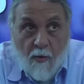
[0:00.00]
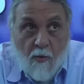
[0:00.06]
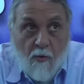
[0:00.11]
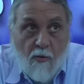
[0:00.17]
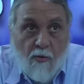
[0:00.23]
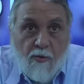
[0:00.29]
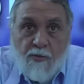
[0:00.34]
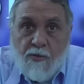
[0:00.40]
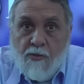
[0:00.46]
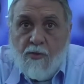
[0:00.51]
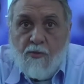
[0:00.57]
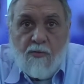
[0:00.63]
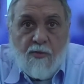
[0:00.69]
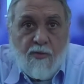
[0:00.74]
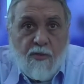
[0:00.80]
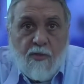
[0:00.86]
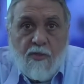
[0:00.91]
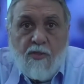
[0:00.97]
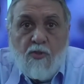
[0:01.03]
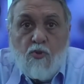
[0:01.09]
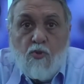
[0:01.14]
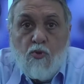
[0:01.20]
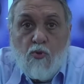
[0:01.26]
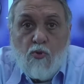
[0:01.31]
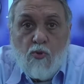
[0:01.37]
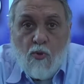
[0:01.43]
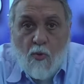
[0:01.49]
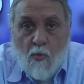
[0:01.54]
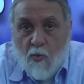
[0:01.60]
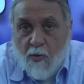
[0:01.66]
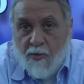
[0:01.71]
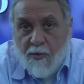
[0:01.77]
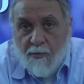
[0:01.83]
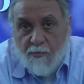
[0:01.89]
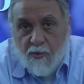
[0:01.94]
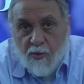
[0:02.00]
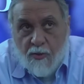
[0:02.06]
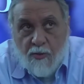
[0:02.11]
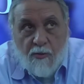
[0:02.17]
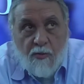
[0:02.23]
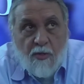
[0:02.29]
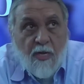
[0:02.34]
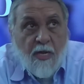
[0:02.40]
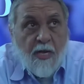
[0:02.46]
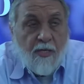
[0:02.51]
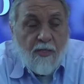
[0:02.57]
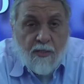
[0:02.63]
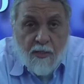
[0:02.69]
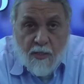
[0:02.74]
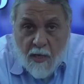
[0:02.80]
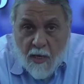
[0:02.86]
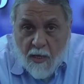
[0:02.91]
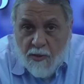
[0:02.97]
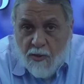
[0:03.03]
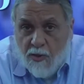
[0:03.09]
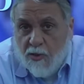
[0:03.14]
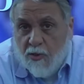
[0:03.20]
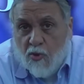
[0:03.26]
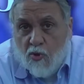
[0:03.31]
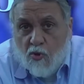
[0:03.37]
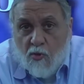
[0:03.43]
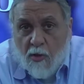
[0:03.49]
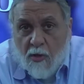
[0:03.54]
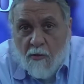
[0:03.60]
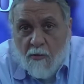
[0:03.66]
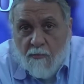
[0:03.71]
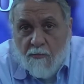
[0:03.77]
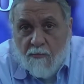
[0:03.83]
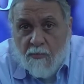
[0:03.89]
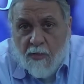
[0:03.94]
Or they're doing things that you don't want them to do. And it's a constant struggle.